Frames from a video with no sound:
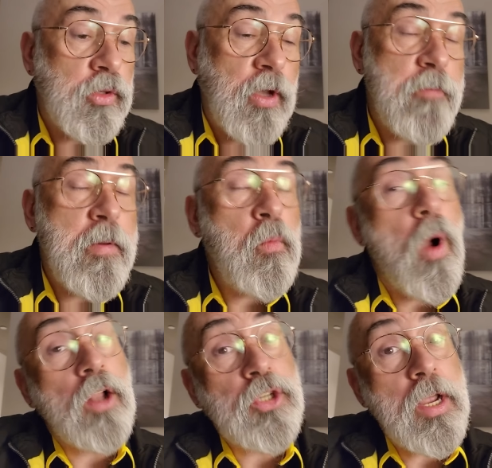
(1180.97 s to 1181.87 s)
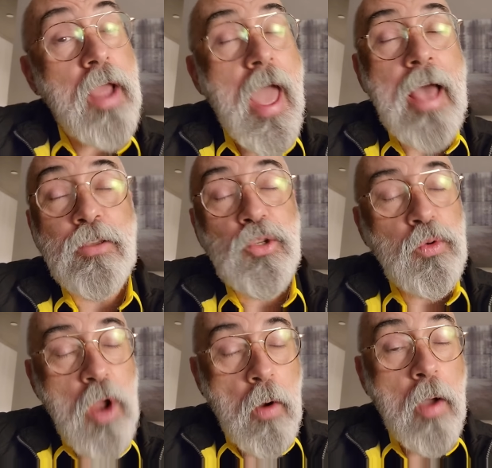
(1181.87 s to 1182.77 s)
So I've been watching, as
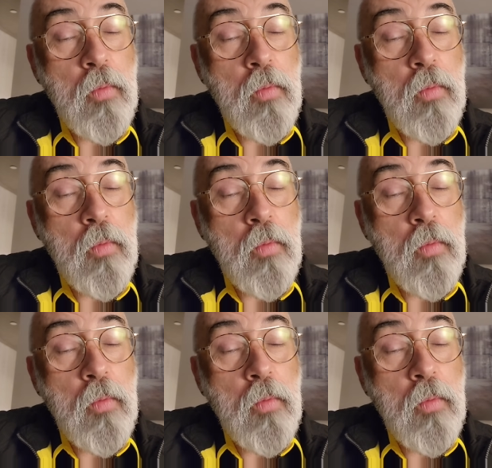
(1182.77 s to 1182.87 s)
you know,